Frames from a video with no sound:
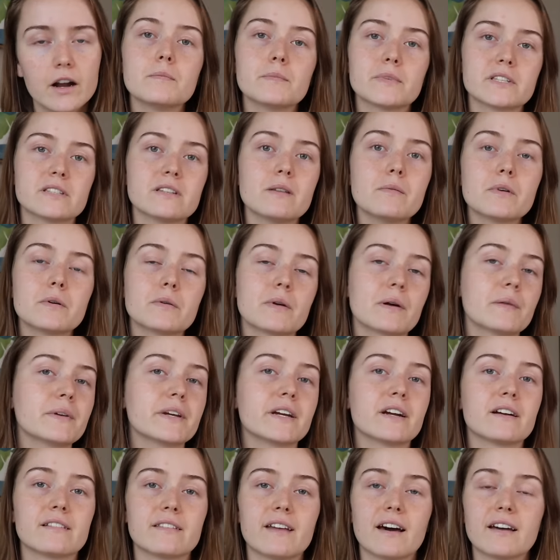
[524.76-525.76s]
But some would probably
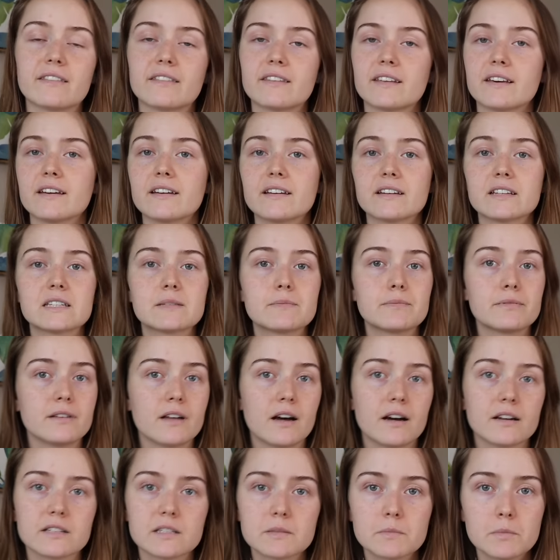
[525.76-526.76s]
hear that and think it's
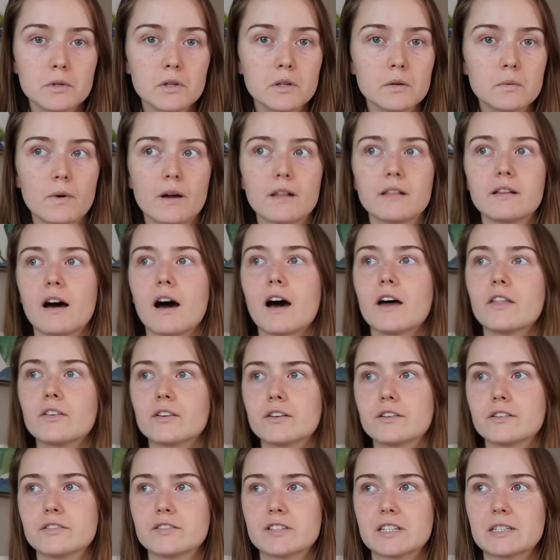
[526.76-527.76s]
plausible, while
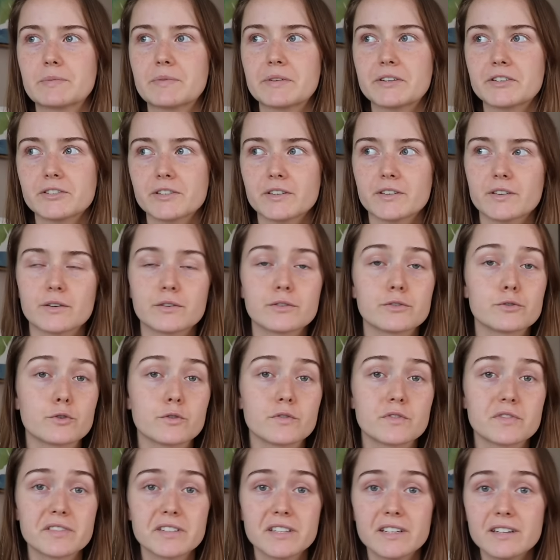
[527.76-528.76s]
others, especially those who
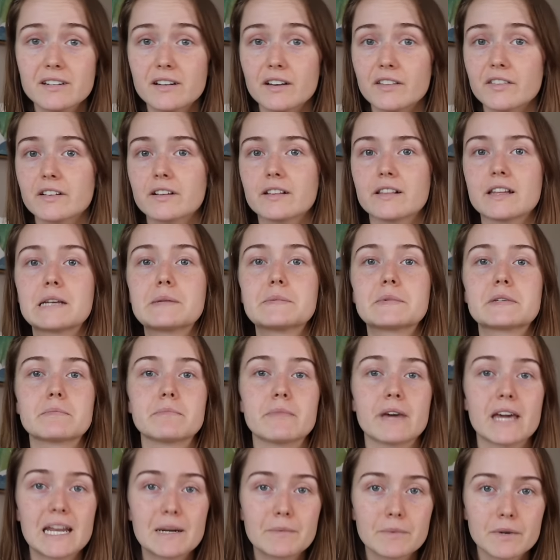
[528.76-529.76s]
have seen all the claims
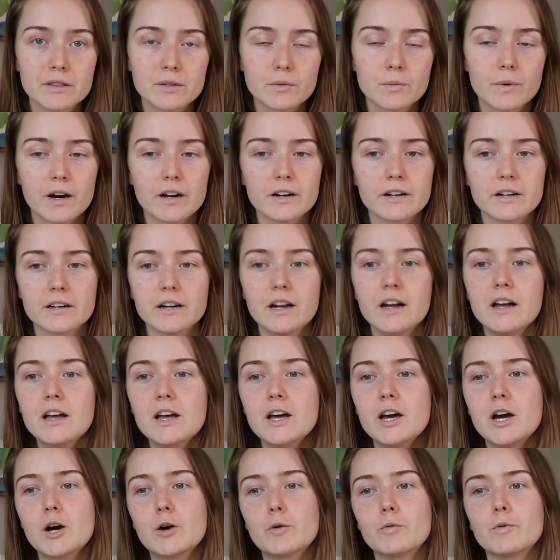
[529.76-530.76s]
made about the water,
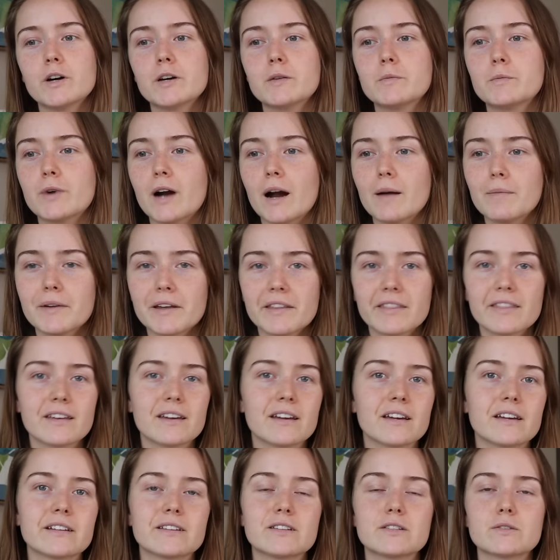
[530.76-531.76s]
would probably
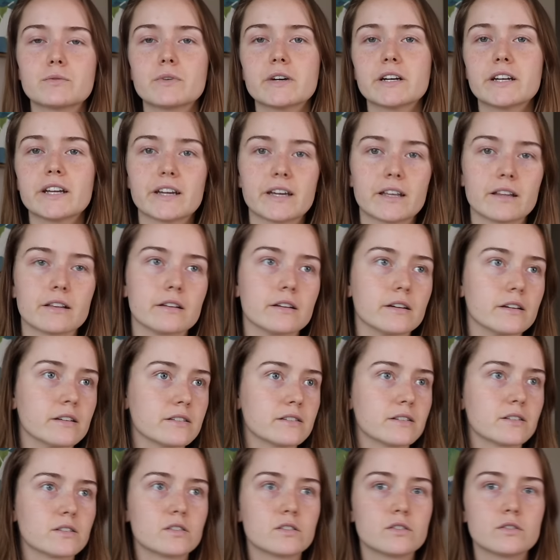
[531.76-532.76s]
think it's ridiculous,
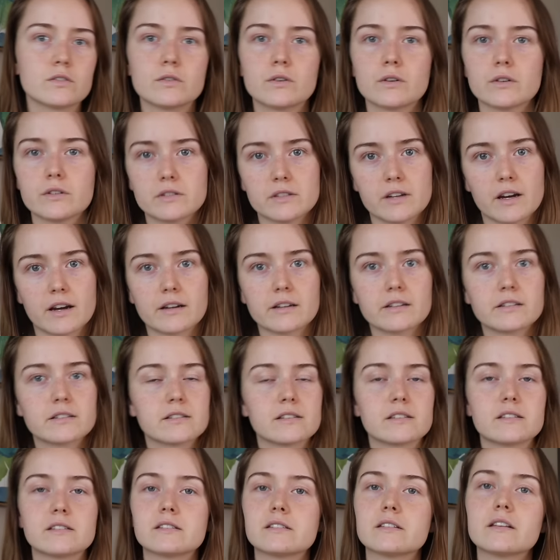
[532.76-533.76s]
it's pseudoscience,
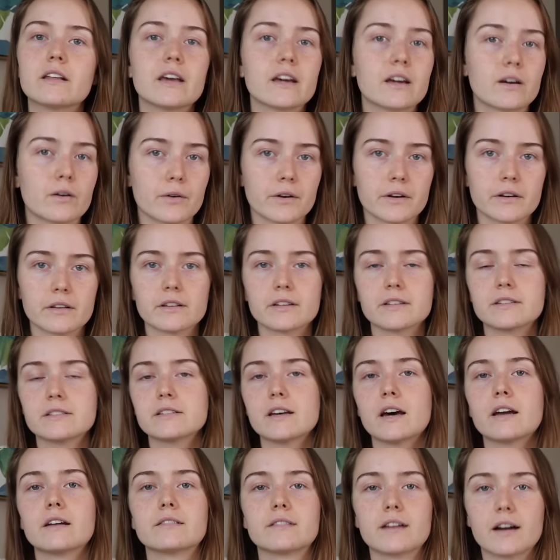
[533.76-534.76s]
it's snake oil,
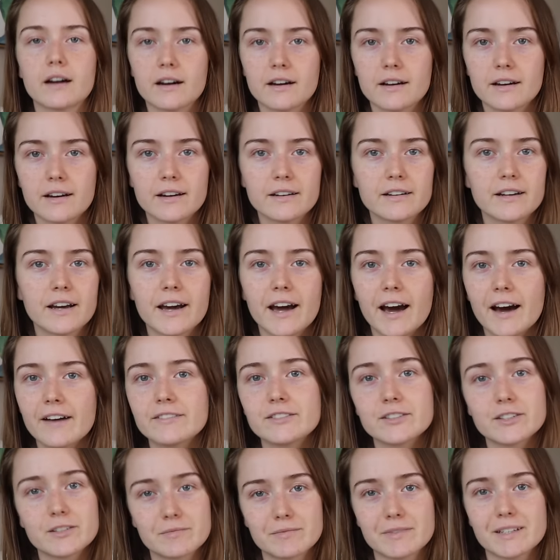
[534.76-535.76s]
etc. And I have
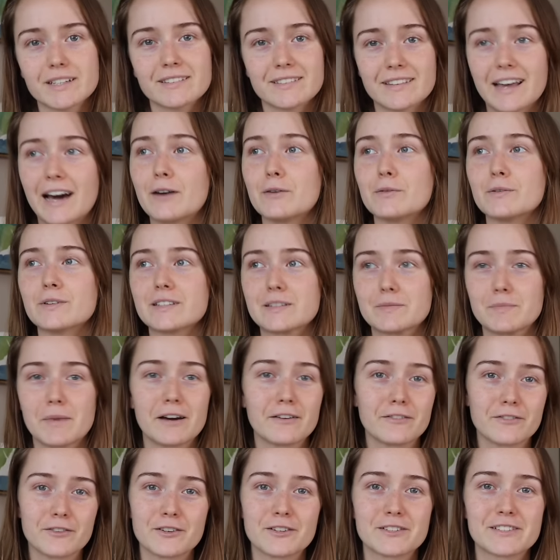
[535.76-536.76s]
to admit that was my
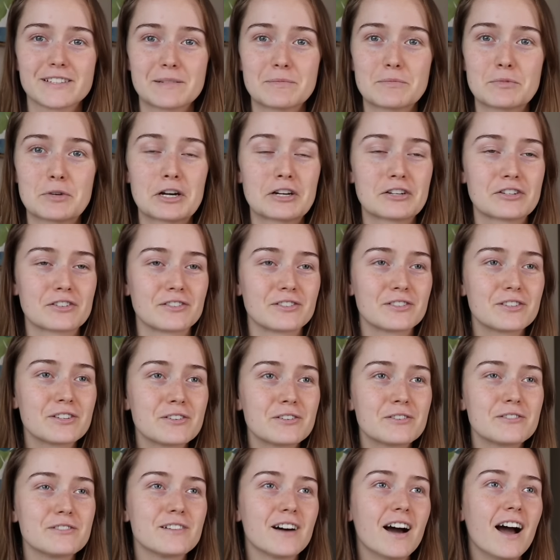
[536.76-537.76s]
first impression
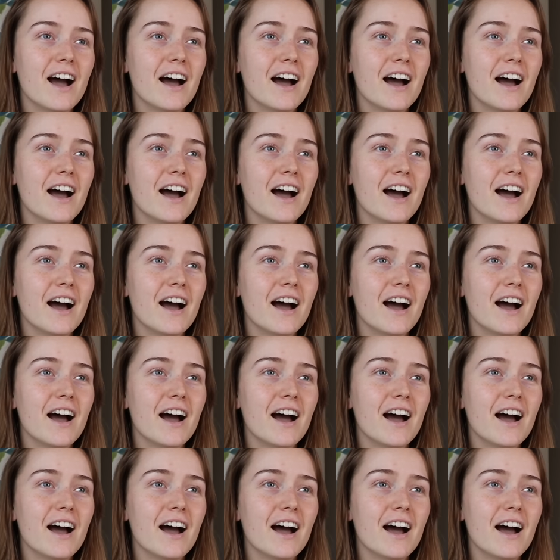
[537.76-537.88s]
too.